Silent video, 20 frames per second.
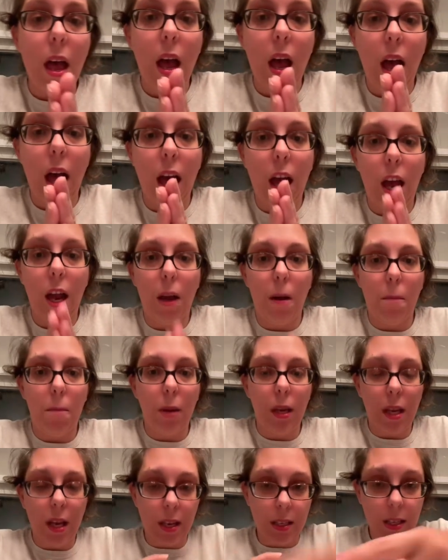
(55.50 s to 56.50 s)
And
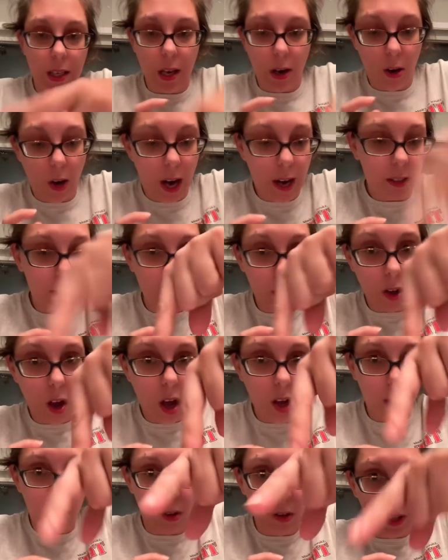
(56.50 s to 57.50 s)
because they are
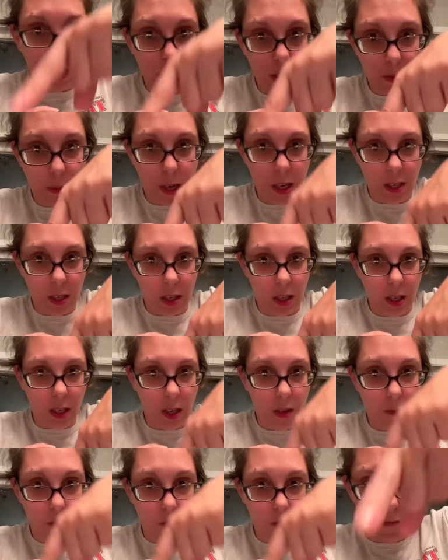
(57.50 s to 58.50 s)
hexagonal, it's
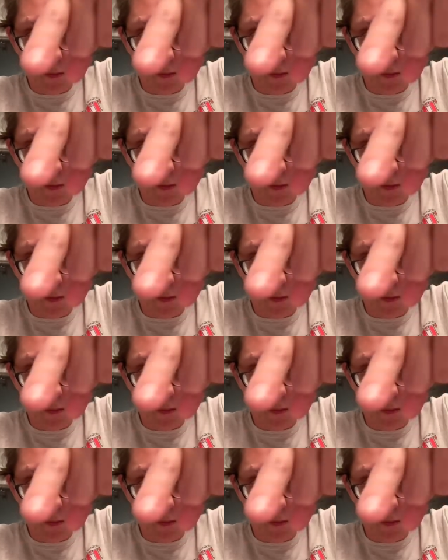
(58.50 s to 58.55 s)
basically